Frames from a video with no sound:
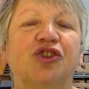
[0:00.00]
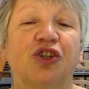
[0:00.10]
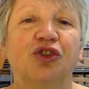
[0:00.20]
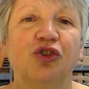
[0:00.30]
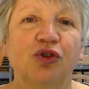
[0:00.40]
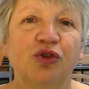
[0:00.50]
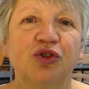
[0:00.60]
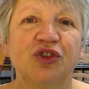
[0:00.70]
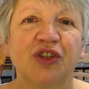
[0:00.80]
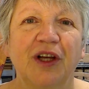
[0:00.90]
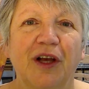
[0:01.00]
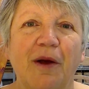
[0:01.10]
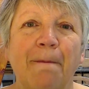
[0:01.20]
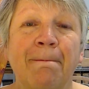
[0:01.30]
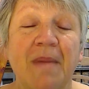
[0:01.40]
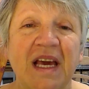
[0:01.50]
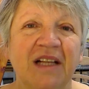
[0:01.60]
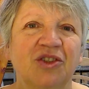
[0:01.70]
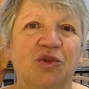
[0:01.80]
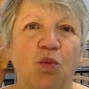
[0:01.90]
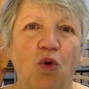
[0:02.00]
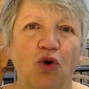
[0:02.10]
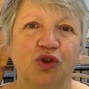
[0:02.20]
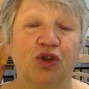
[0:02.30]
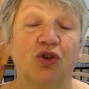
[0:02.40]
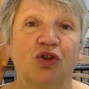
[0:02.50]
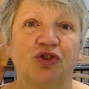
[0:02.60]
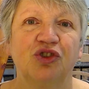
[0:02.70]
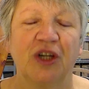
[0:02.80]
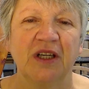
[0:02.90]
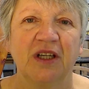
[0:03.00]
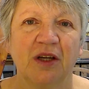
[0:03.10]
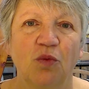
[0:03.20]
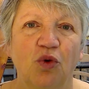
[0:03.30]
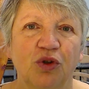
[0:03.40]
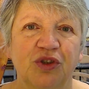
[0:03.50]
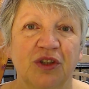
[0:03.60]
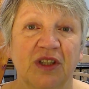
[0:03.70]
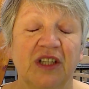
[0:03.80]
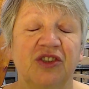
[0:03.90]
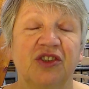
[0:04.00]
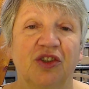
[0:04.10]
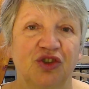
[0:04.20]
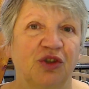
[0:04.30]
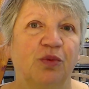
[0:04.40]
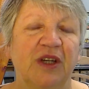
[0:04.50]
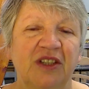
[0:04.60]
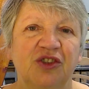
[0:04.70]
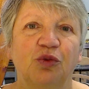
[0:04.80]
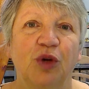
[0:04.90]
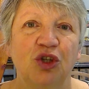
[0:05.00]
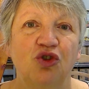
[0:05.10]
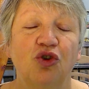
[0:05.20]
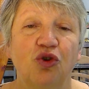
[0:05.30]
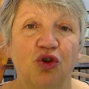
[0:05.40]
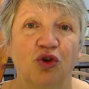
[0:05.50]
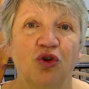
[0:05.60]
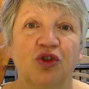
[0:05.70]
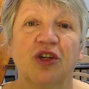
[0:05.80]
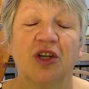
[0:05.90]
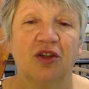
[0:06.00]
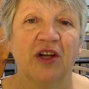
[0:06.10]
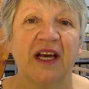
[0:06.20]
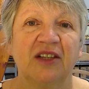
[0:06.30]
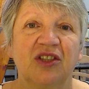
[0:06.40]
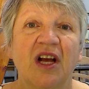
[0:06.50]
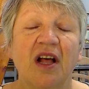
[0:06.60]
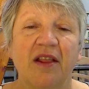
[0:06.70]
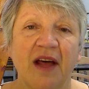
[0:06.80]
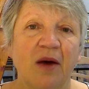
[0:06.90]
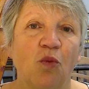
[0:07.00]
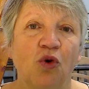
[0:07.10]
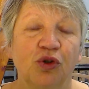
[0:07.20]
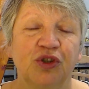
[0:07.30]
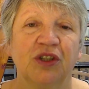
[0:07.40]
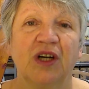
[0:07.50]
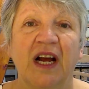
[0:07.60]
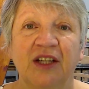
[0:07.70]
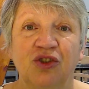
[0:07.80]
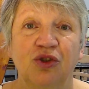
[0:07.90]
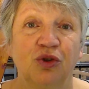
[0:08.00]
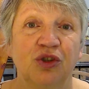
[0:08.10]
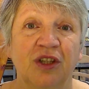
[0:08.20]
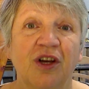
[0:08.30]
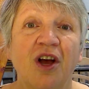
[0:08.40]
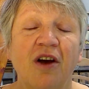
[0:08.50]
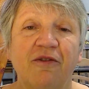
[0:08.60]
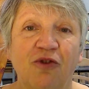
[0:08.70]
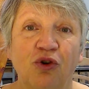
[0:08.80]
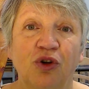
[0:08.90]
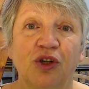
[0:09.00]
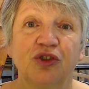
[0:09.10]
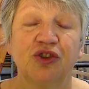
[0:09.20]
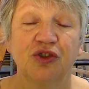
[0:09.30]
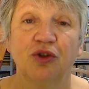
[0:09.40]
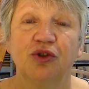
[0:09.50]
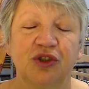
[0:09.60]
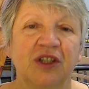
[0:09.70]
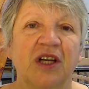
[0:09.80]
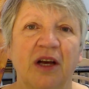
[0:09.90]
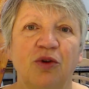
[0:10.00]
to use mains water or drinking water is such a waste when you could collect that water and use it for sluicing